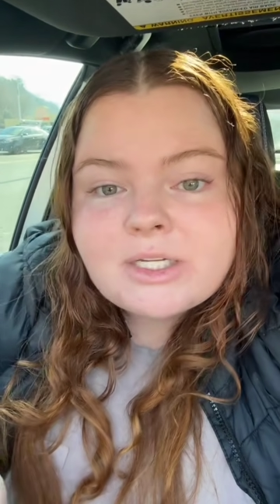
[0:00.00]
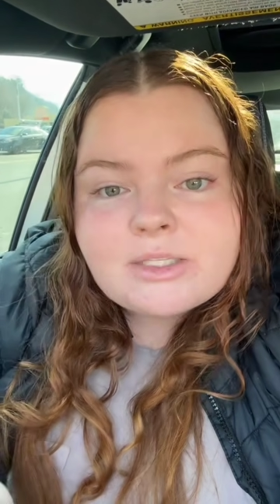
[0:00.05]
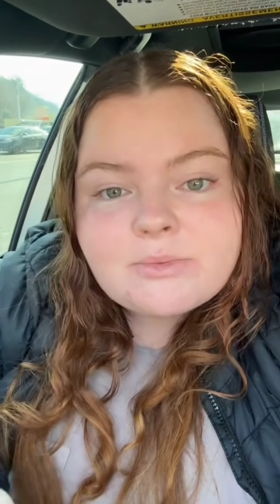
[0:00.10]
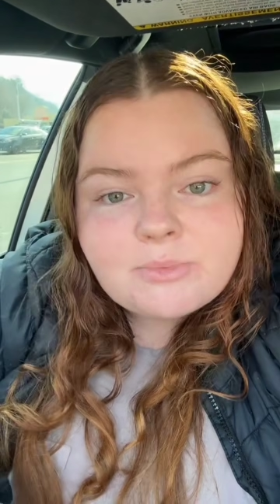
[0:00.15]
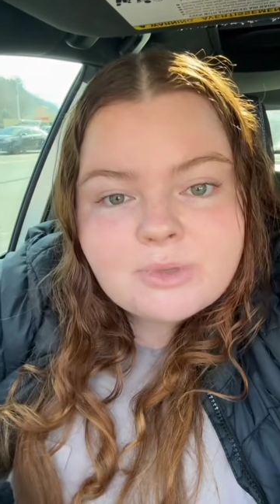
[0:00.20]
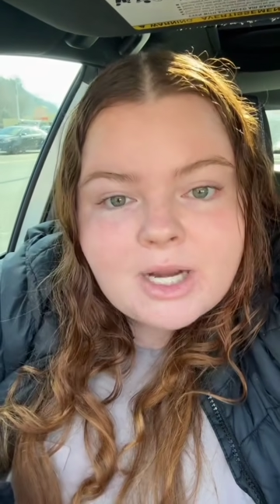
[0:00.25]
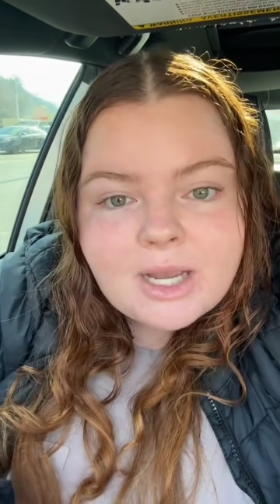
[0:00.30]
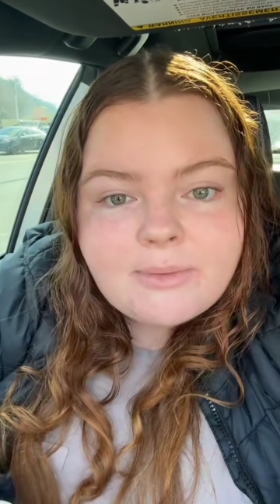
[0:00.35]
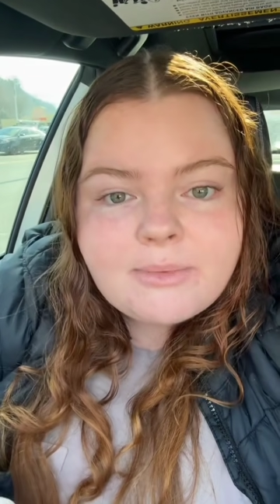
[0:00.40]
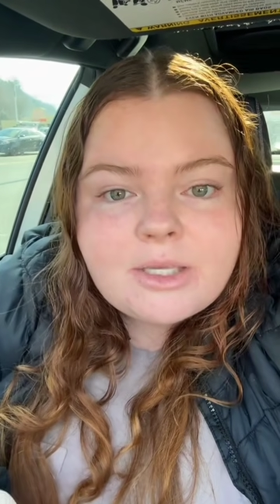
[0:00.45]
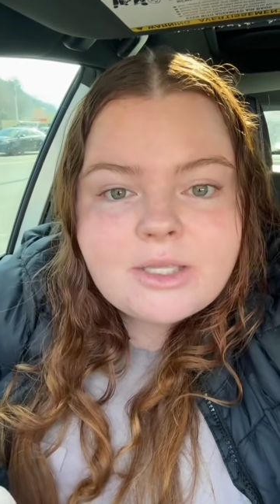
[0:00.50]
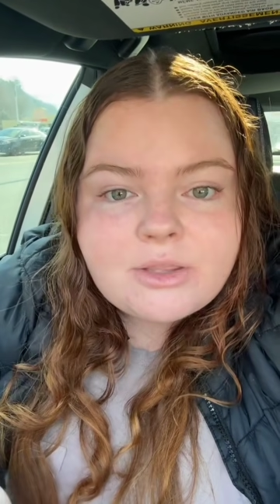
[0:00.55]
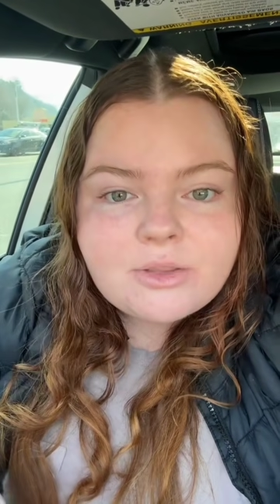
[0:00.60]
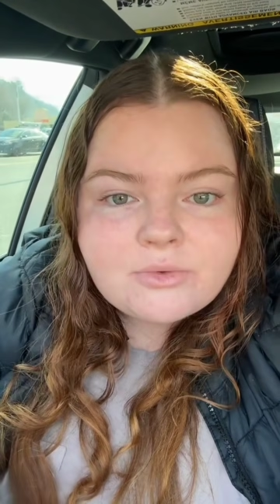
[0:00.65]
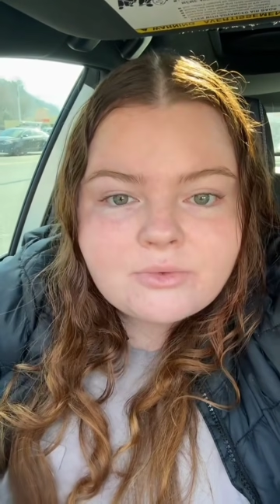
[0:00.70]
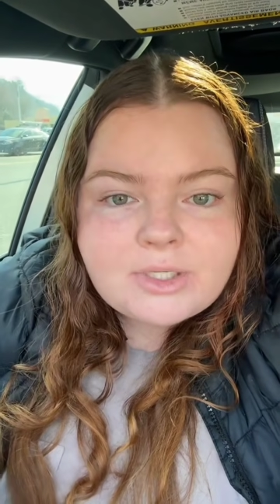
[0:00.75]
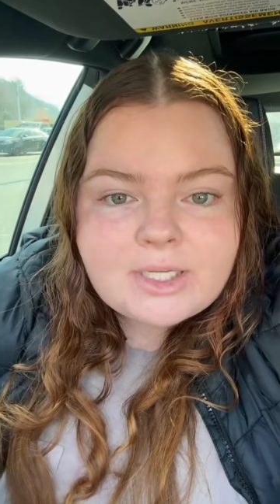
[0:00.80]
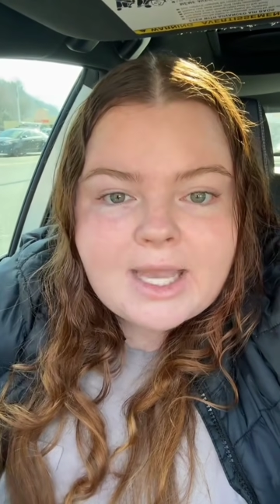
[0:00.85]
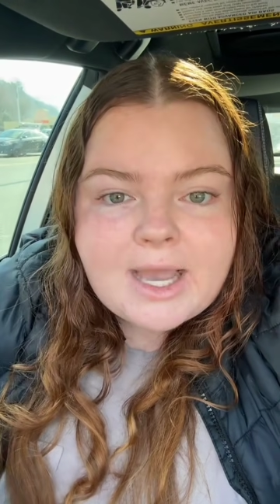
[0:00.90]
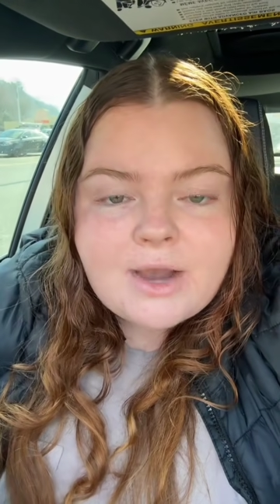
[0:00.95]
it's probably
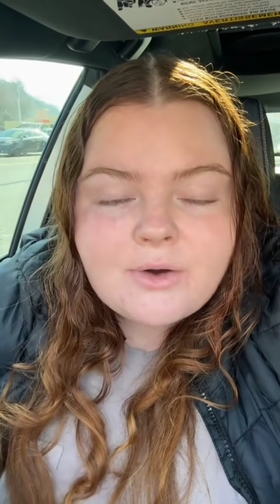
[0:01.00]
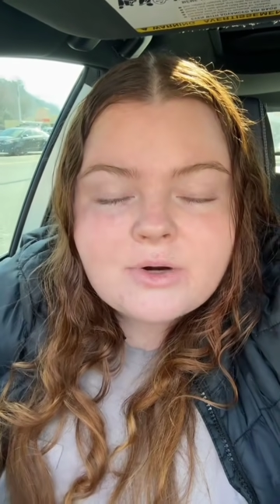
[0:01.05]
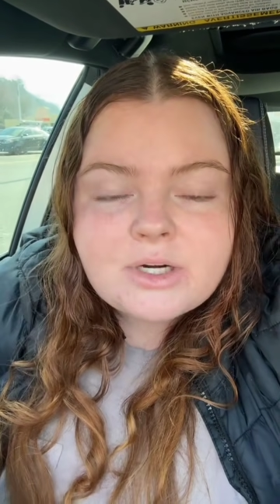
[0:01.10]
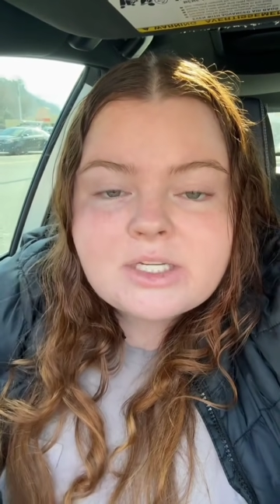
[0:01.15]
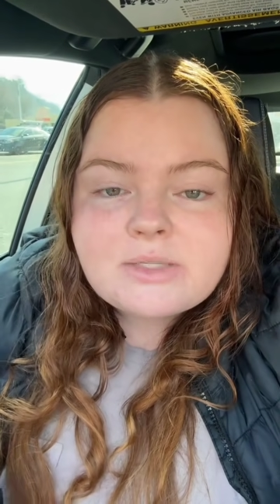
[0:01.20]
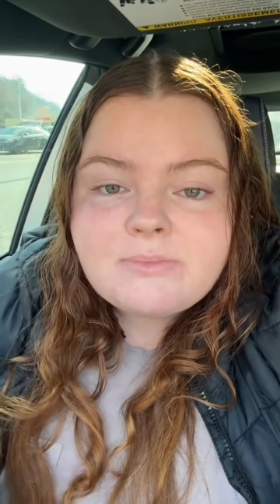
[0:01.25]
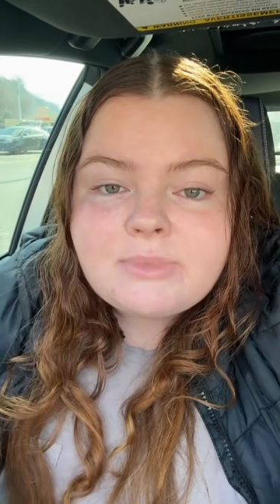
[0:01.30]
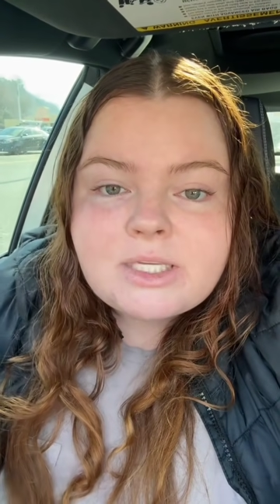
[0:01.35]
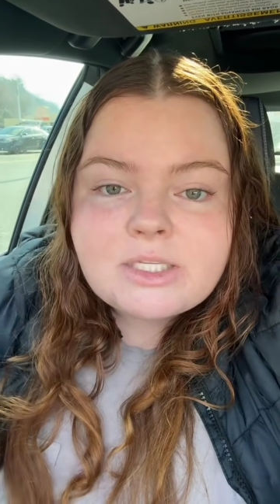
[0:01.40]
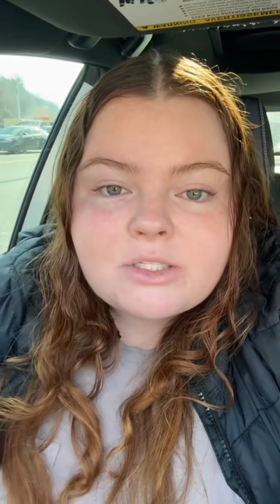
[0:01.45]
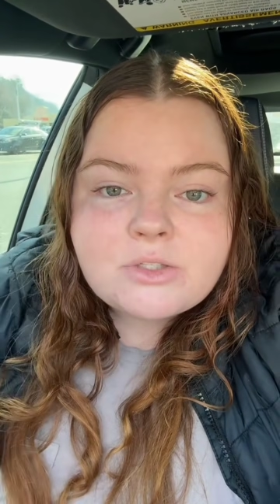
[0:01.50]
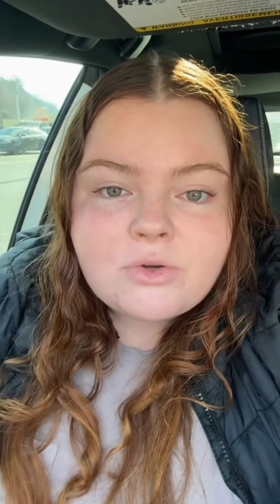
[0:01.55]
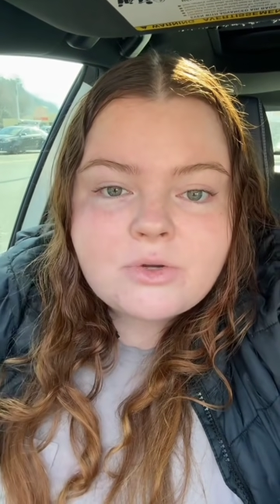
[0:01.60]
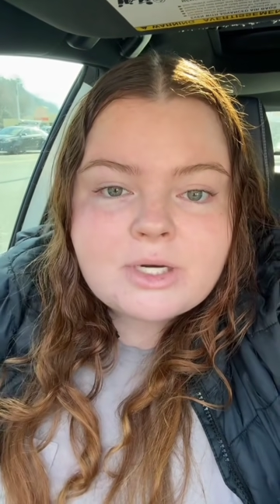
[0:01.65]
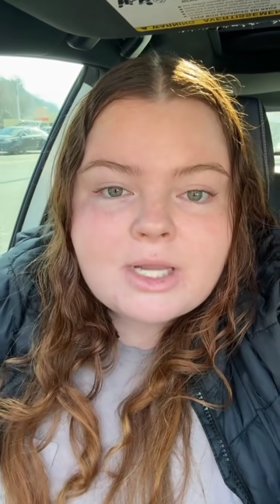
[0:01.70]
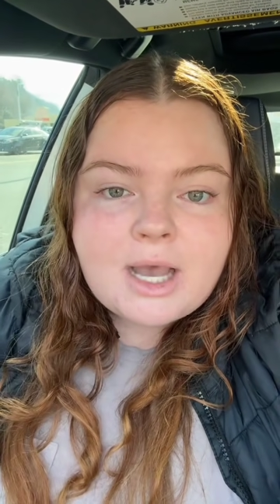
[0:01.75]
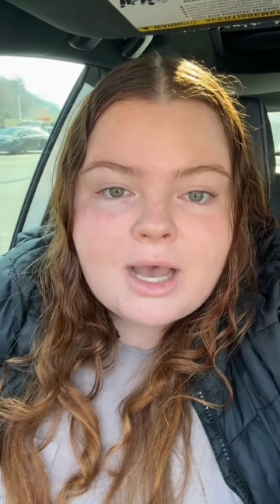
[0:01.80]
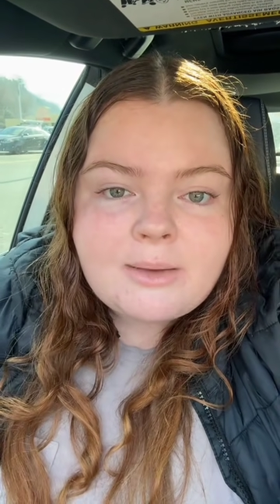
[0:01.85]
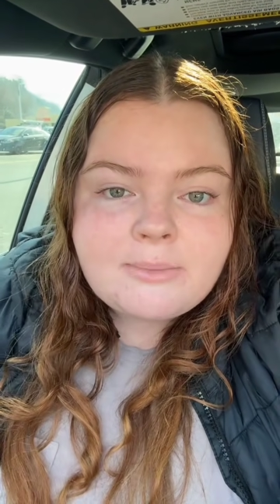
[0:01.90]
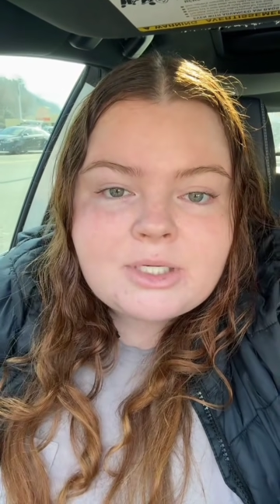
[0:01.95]
3 hours based
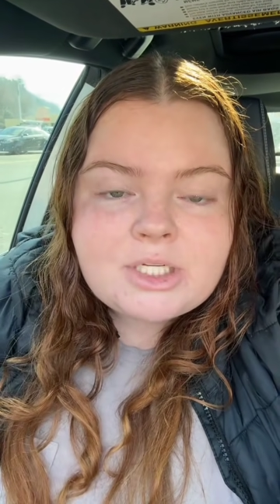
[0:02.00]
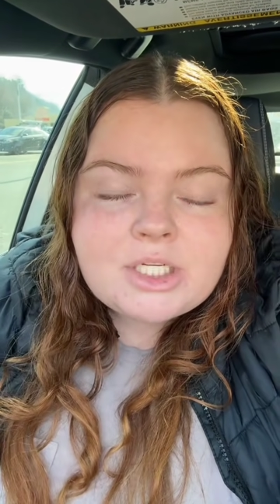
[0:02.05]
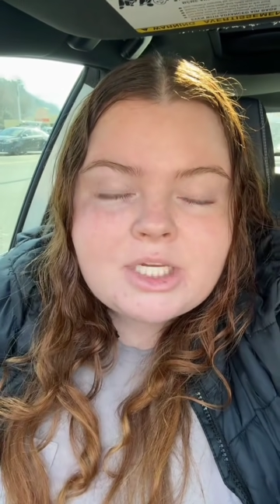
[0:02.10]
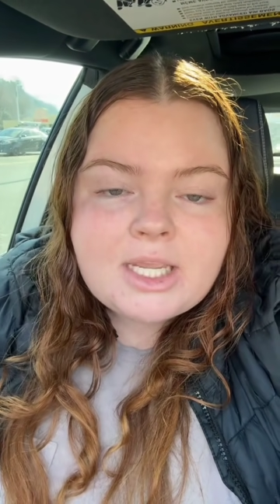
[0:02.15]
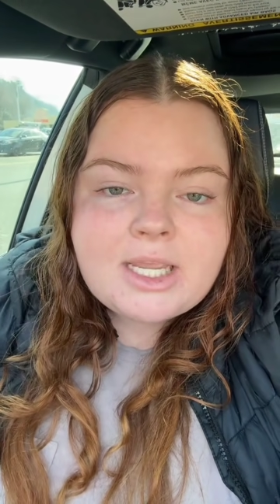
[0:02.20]
on Amish